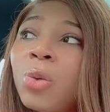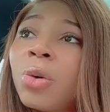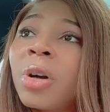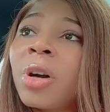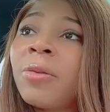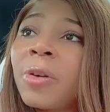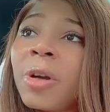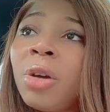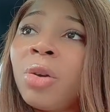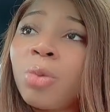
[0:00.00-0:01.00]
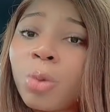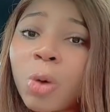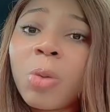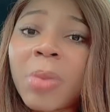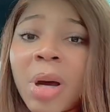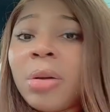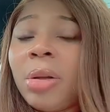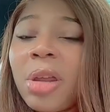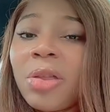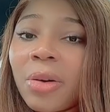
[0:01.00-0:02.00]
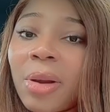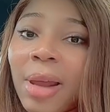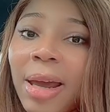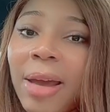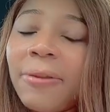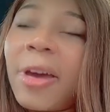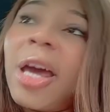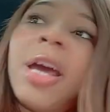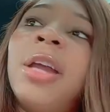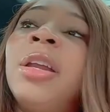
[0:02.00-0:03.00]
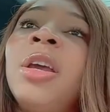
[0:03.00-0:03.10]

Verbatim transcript: You are a very good role model in their life. And